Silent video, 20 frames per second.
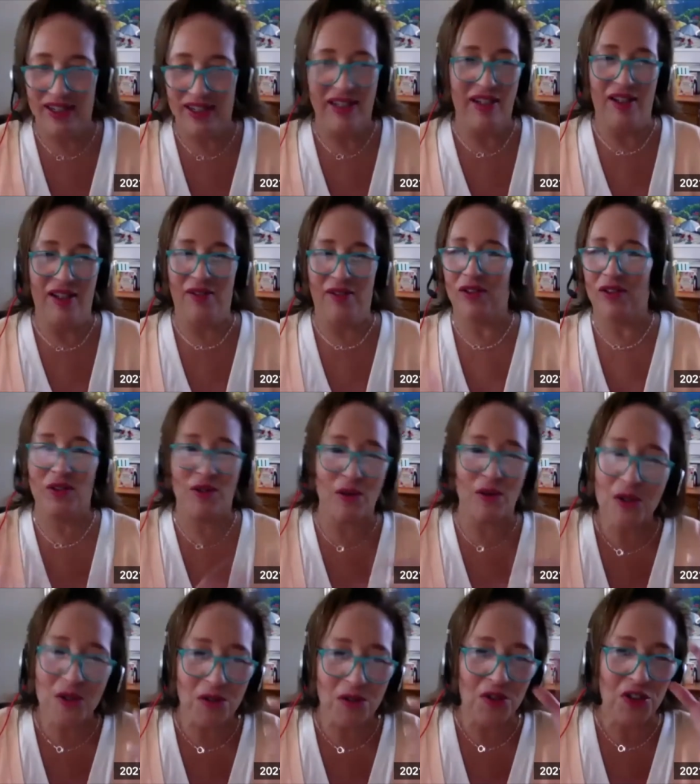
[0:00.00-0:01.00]
and the
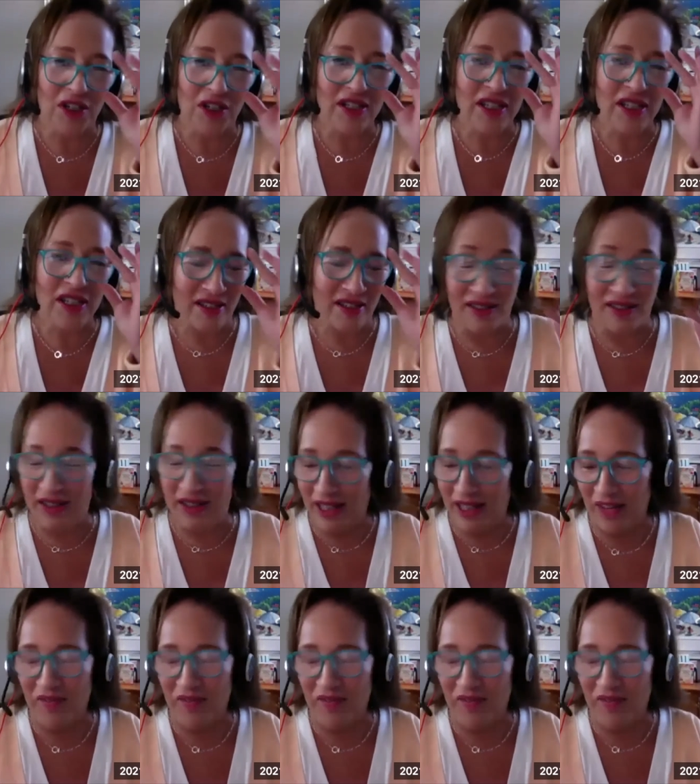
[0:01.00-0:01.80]
social justice and mm-hmm.